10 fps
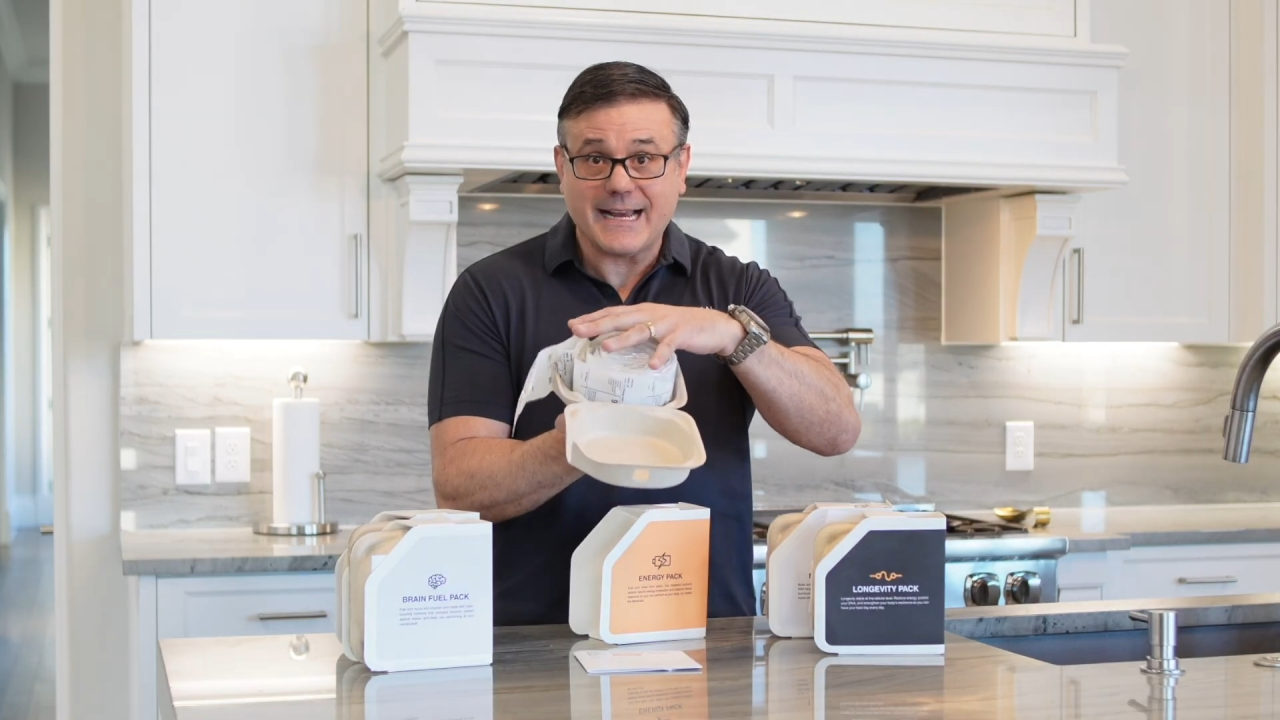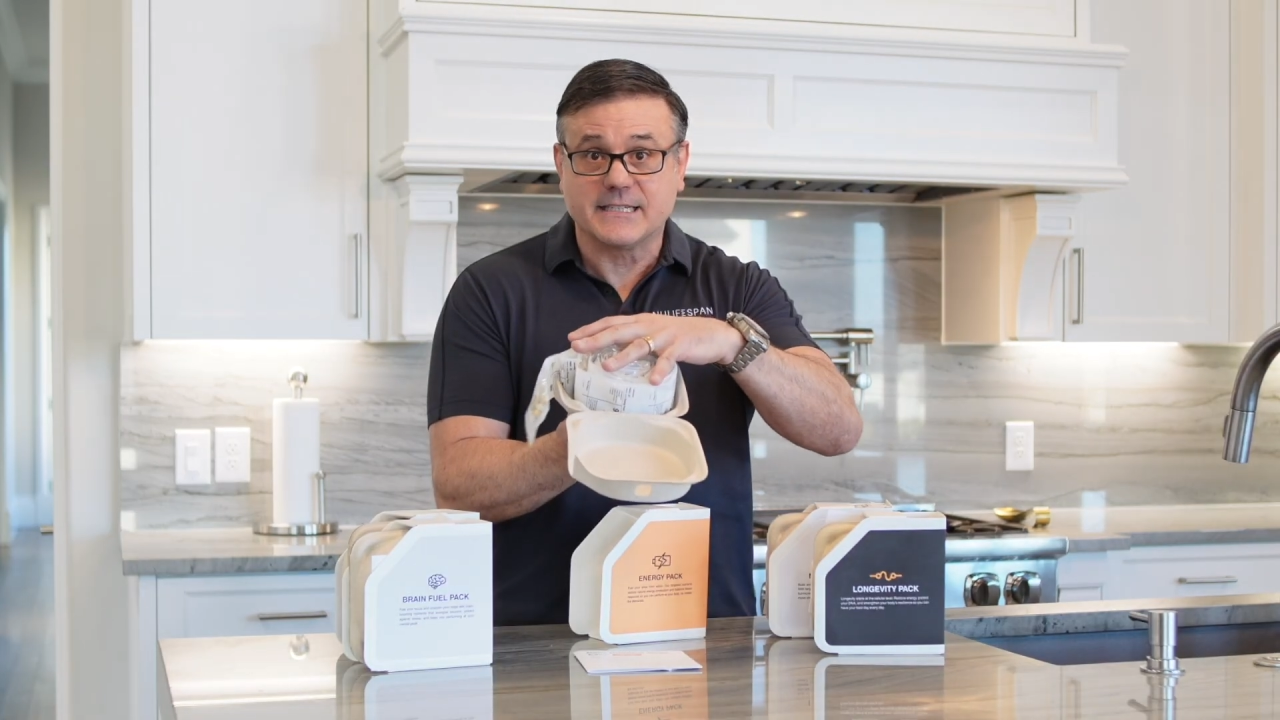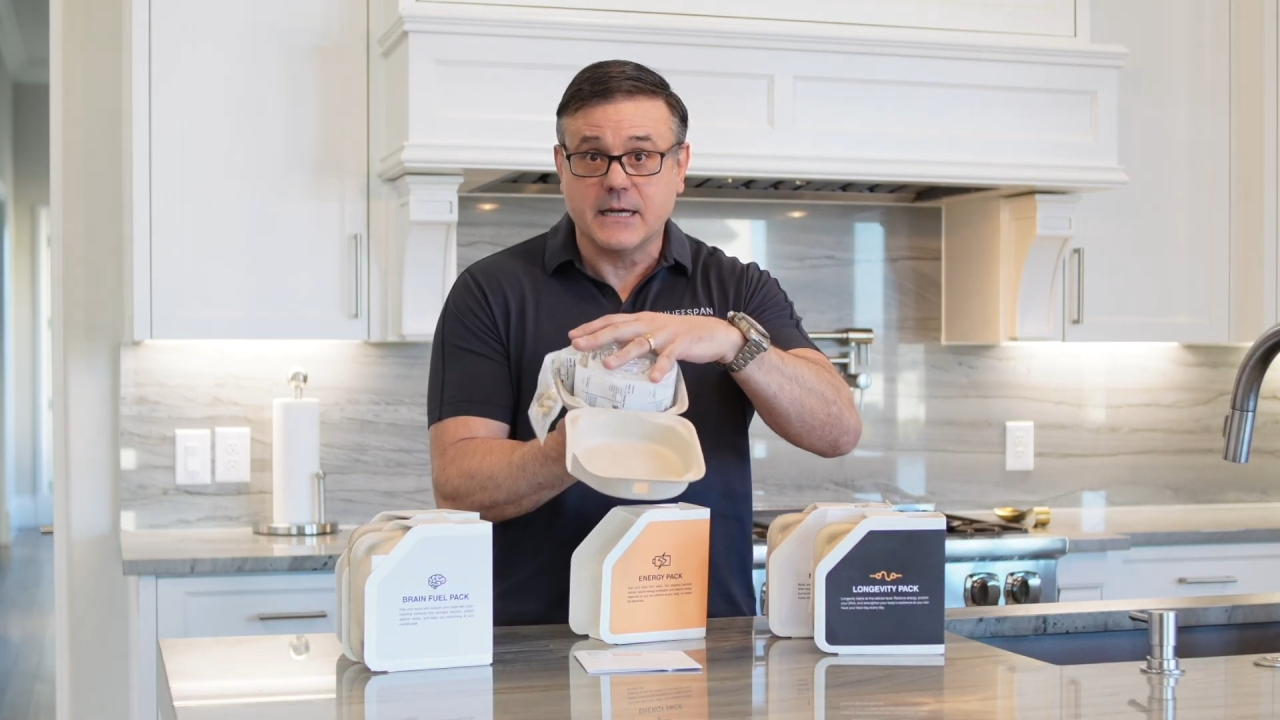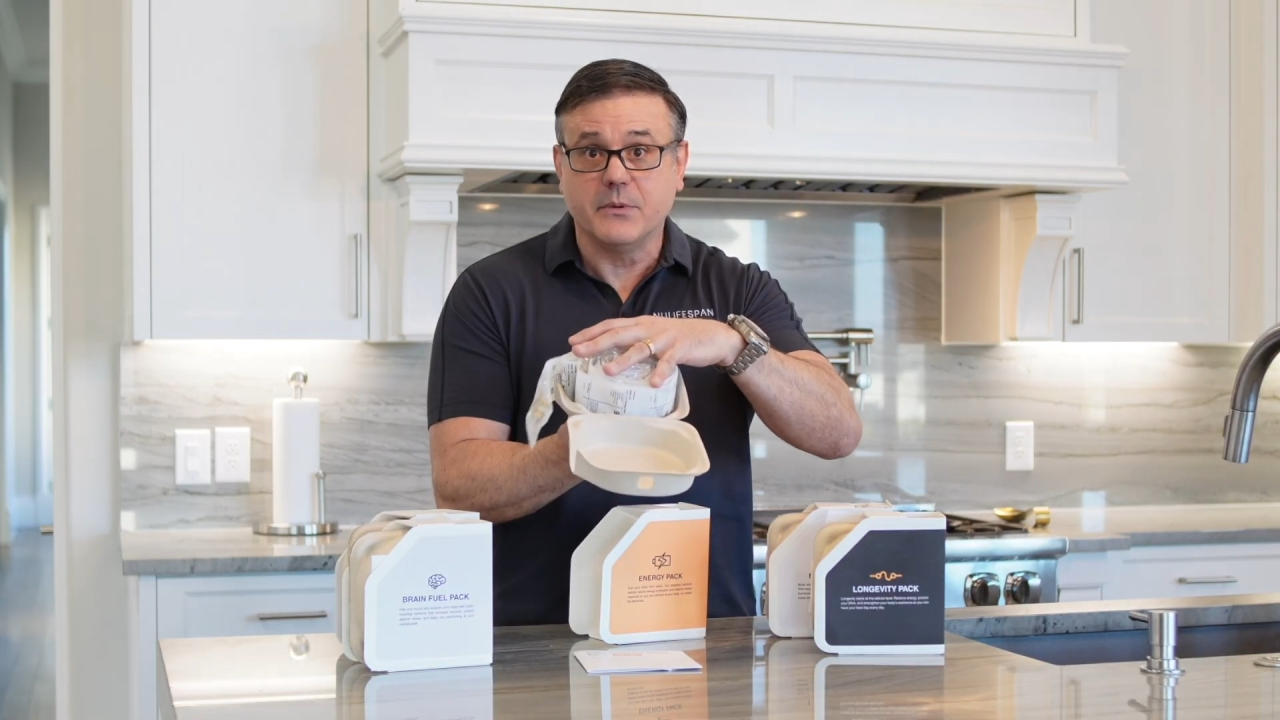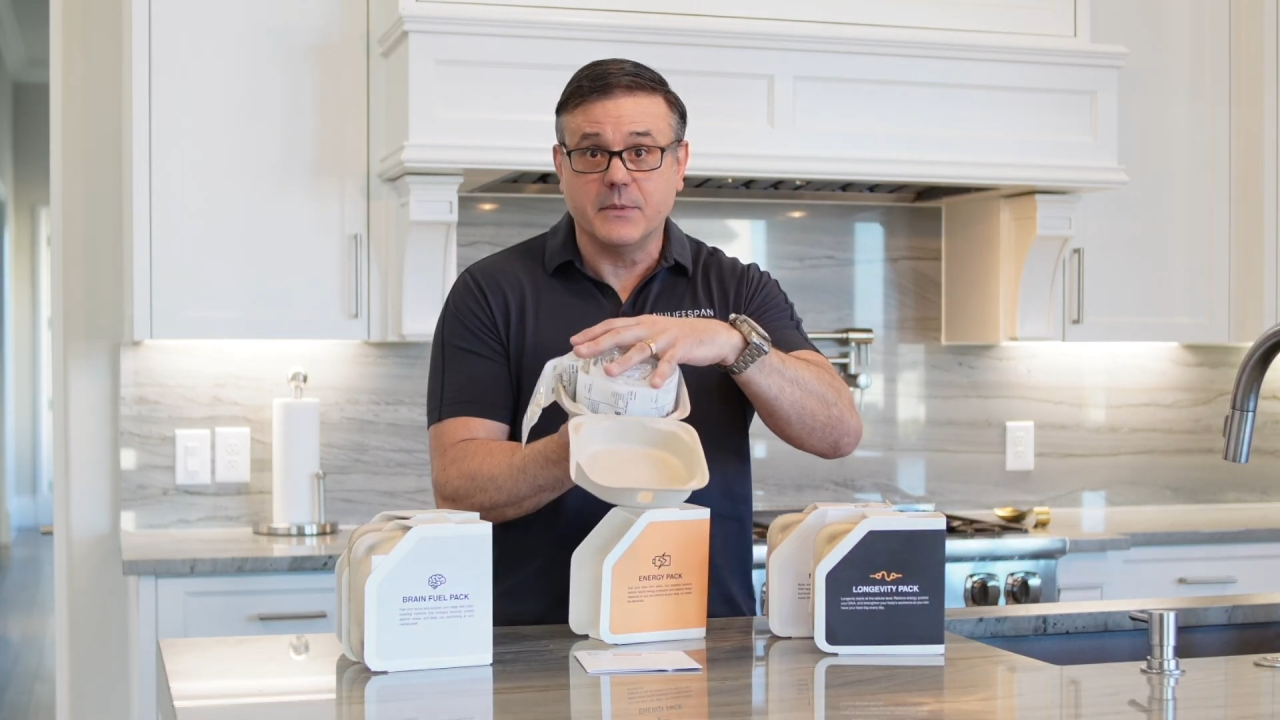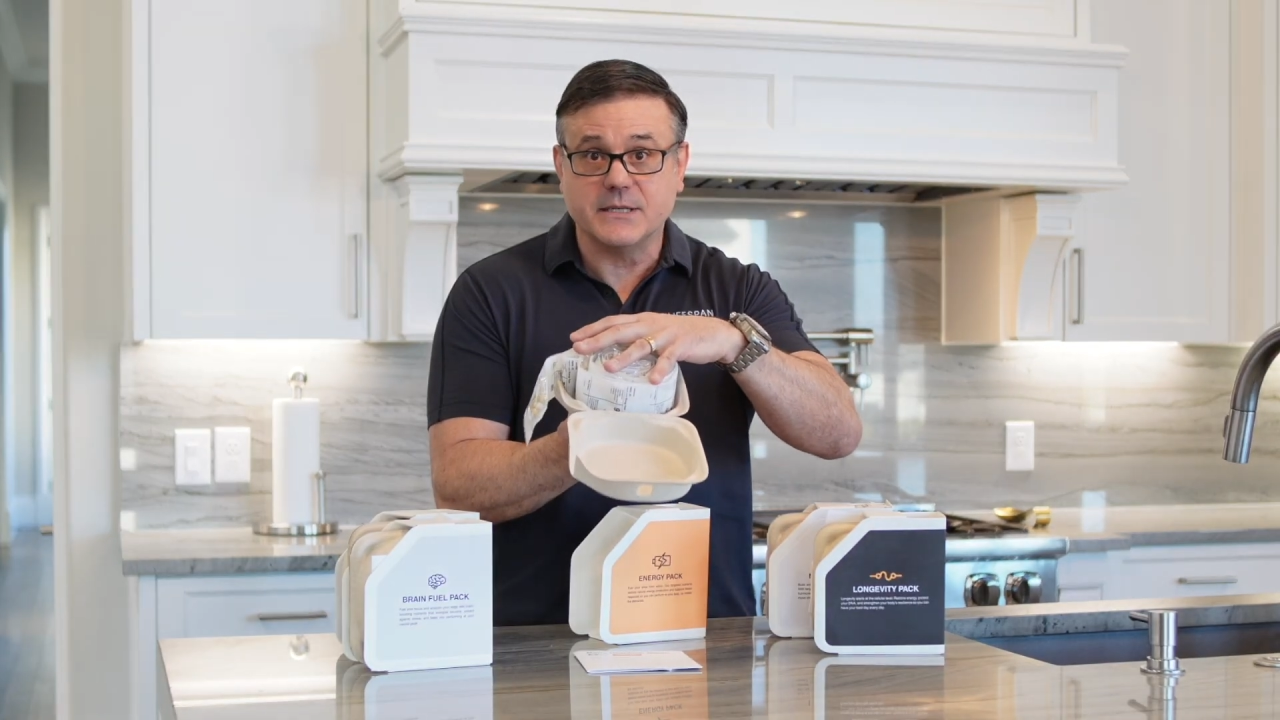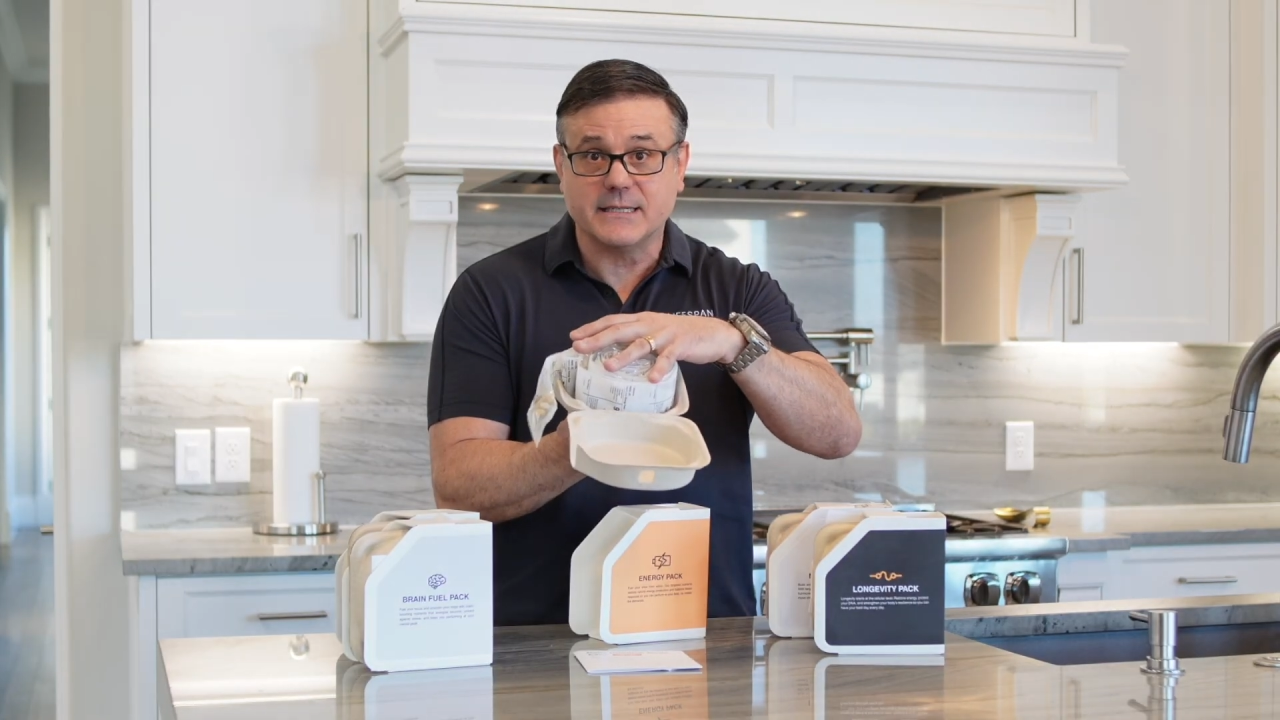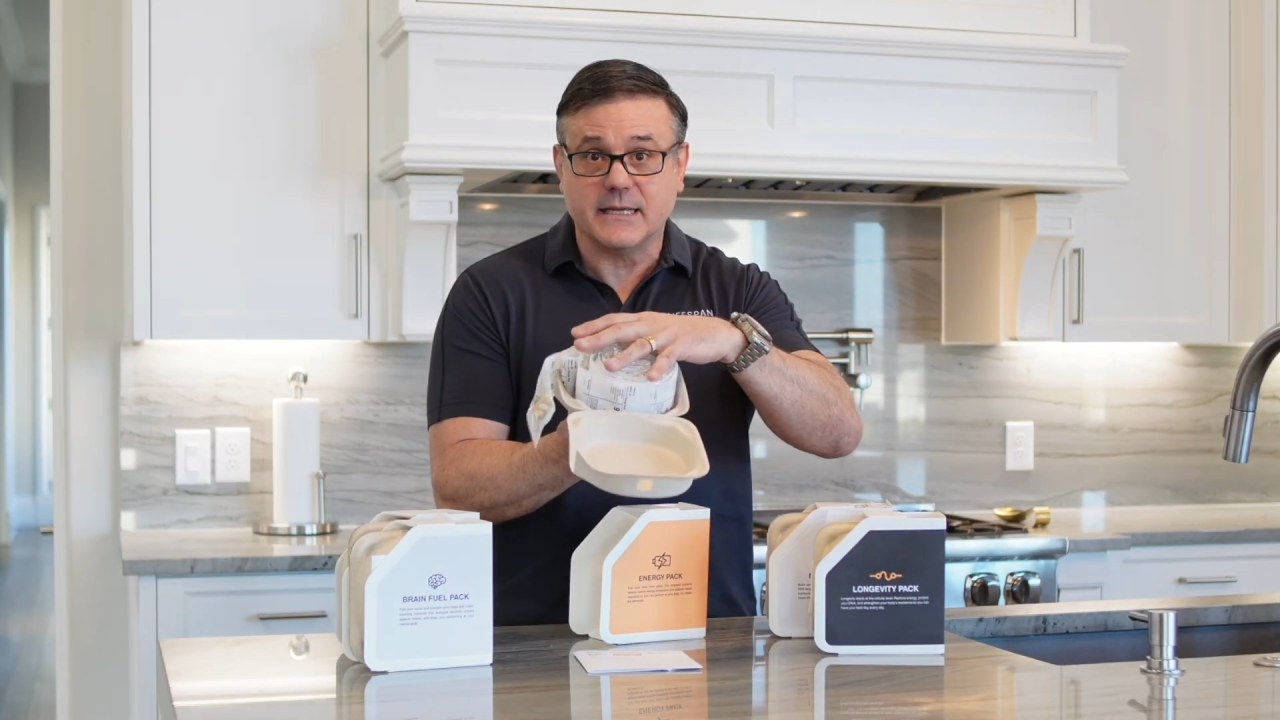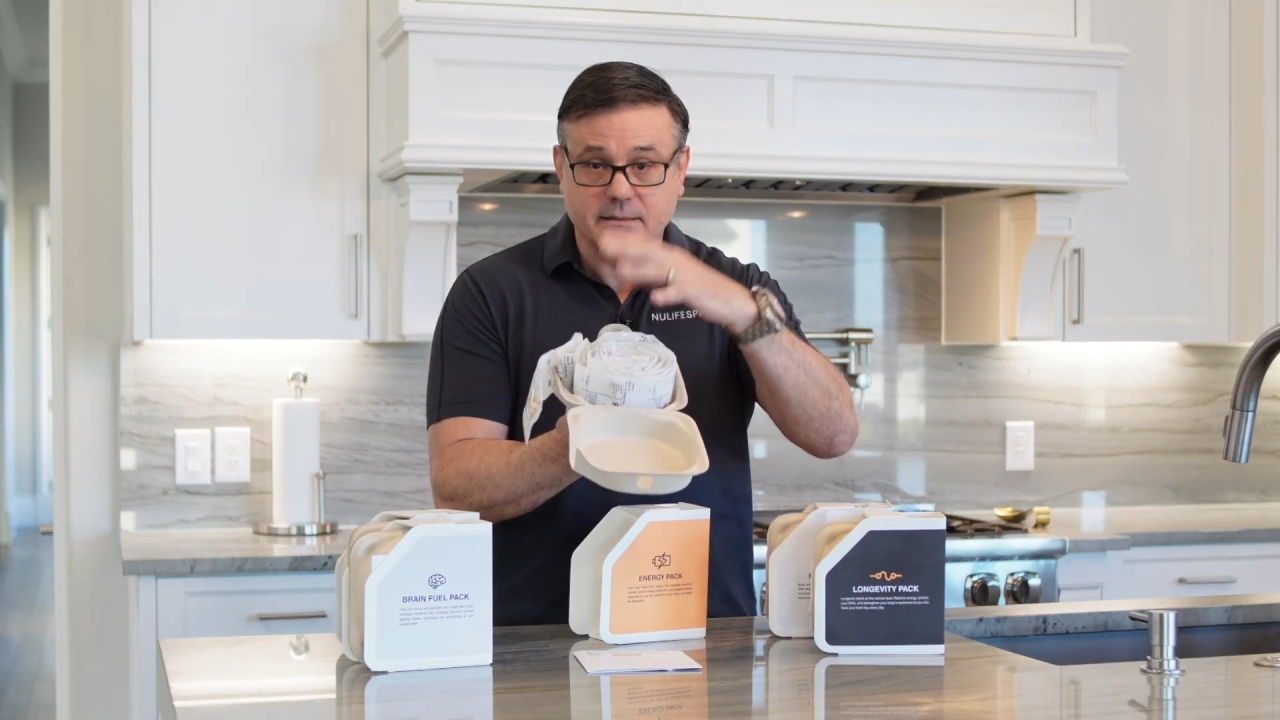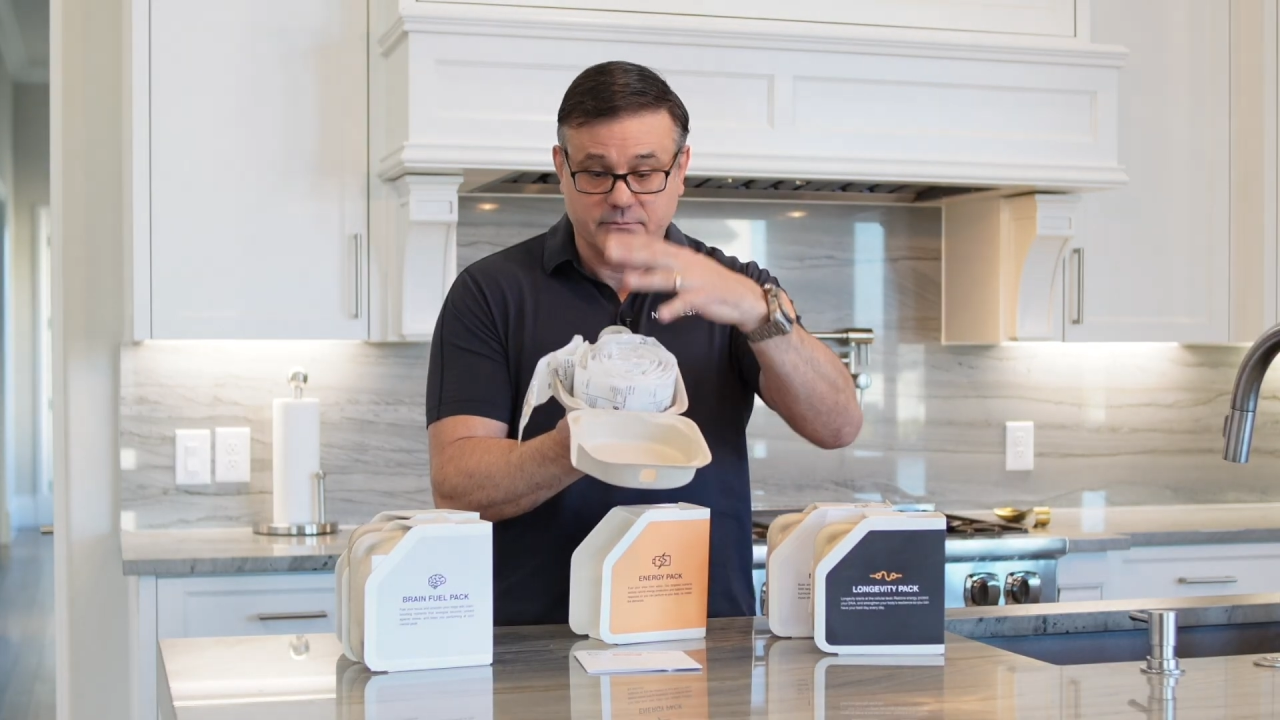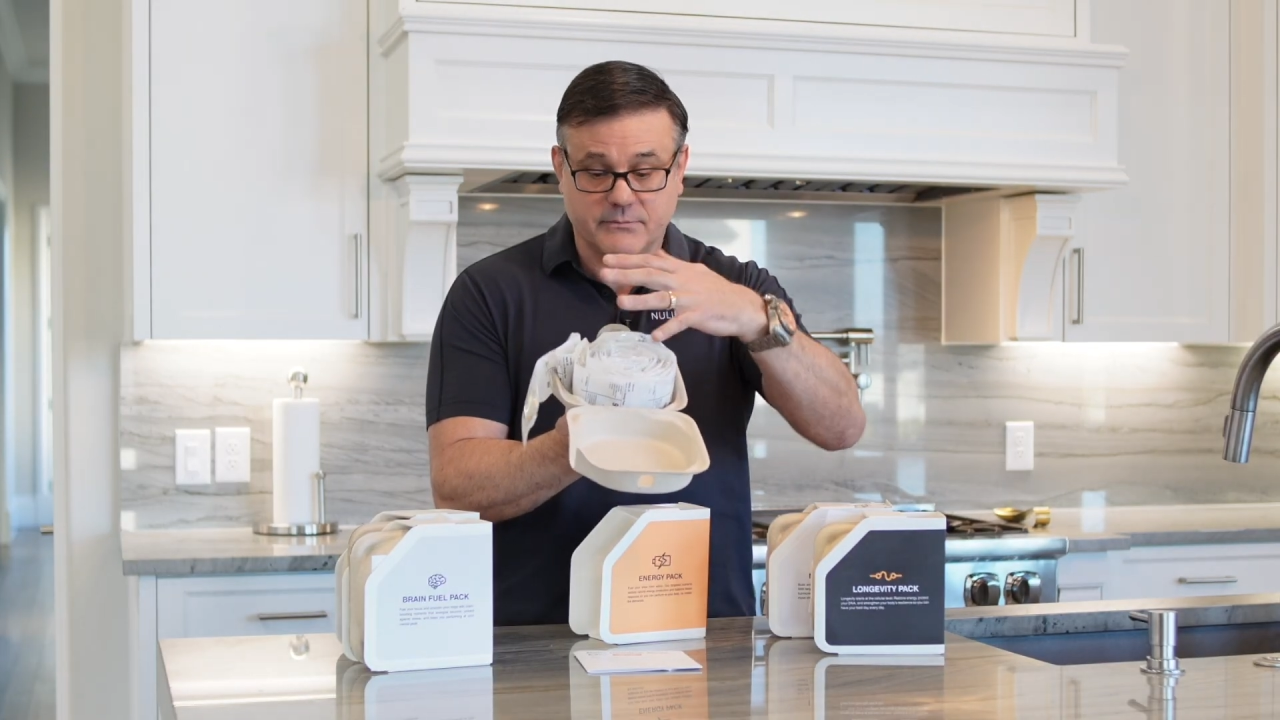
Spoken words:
supplements that